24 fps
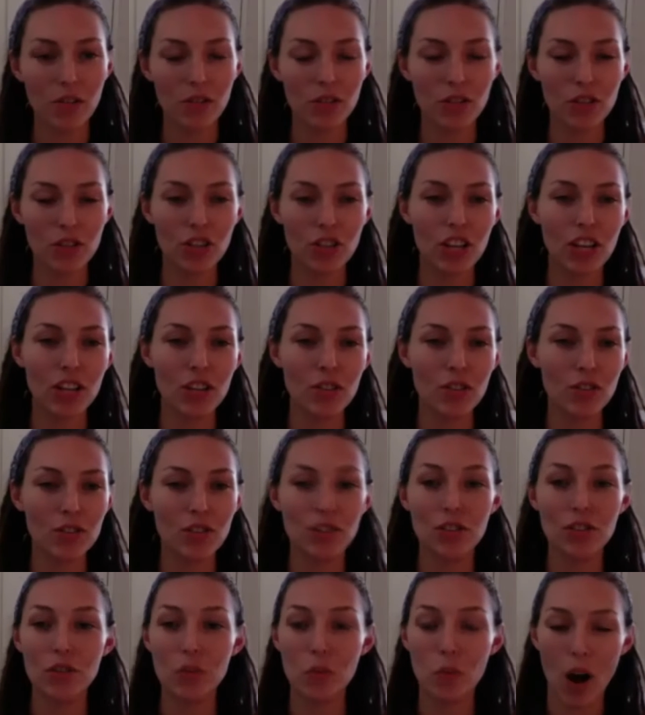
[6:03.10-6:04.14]
she used to
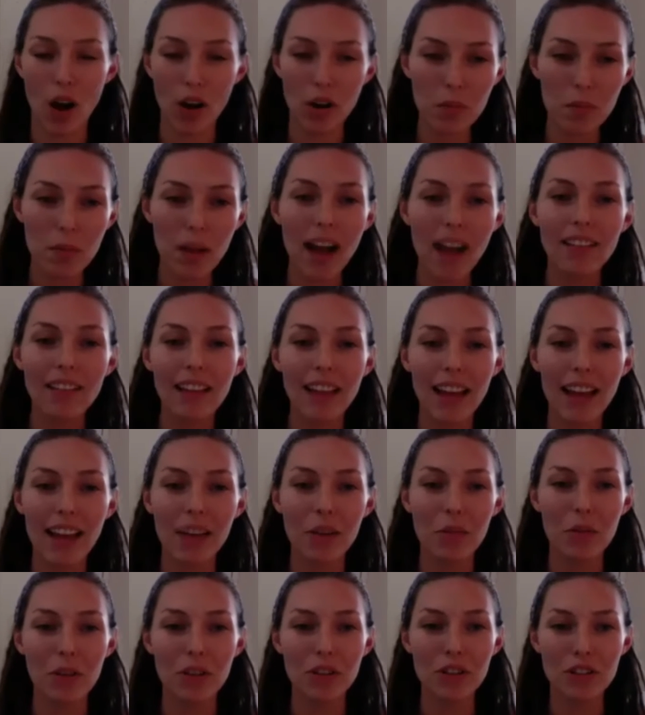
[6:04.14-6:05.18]
do water
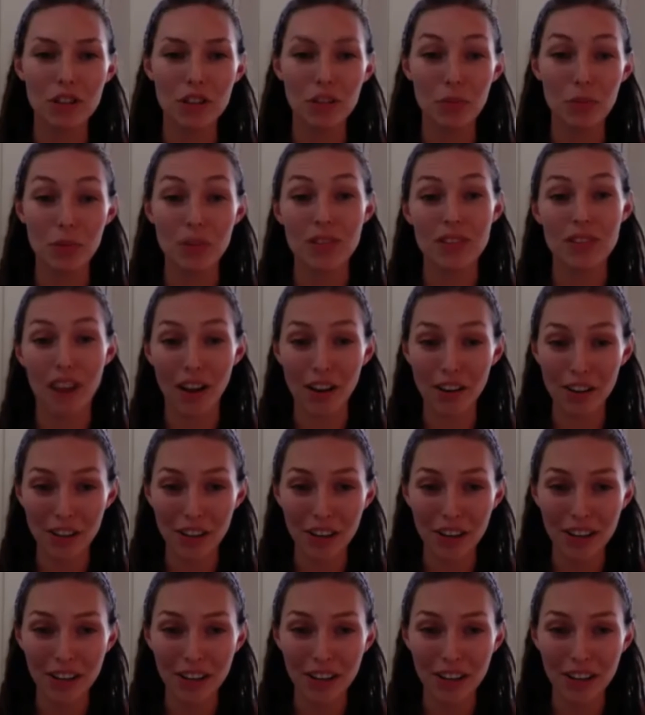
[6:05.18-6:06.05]
ballet when she was younger.